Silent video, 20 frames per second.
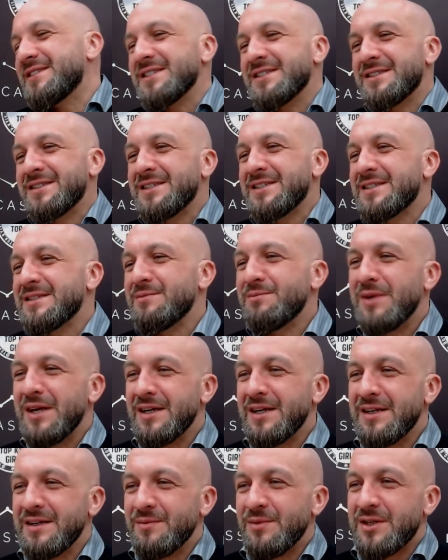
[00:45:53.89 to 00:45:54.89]
is
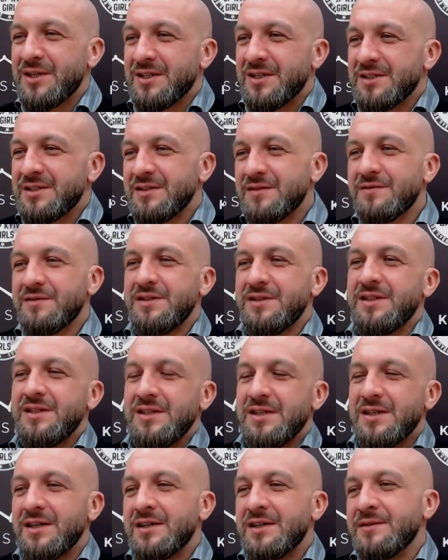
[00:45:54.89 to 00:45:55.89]
mainly because of
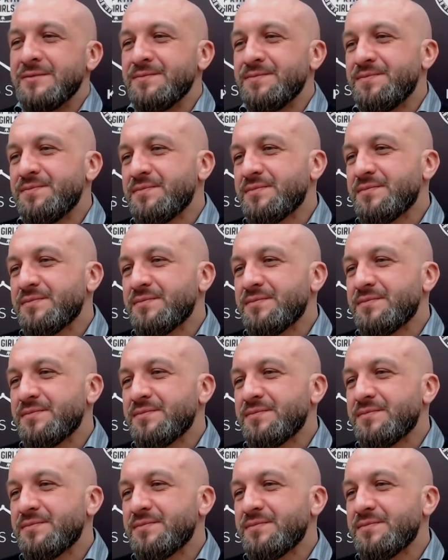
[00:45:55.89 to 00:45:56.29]
the